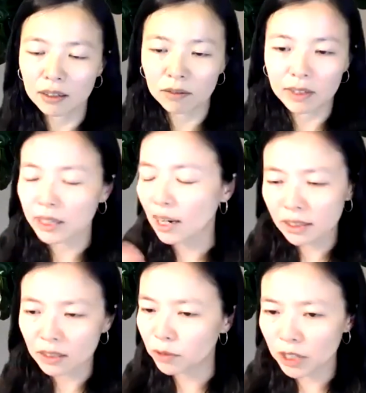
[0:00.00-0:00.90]
tons
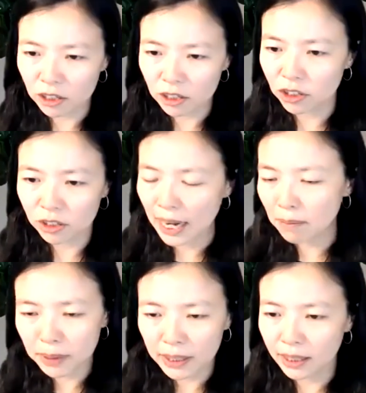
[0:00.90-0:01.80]
of research is
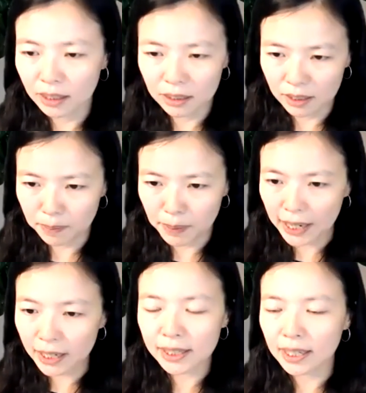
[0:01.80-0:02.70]
happening in the
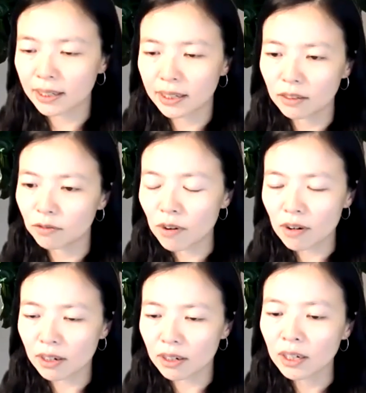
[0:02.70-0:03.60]
space, and
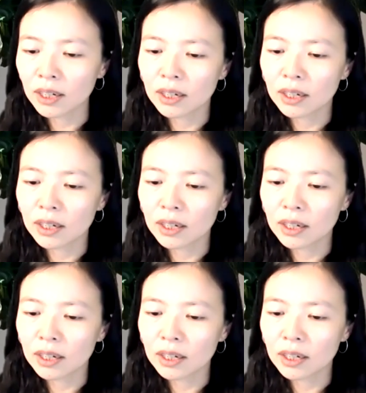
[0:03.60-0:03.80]
therefore,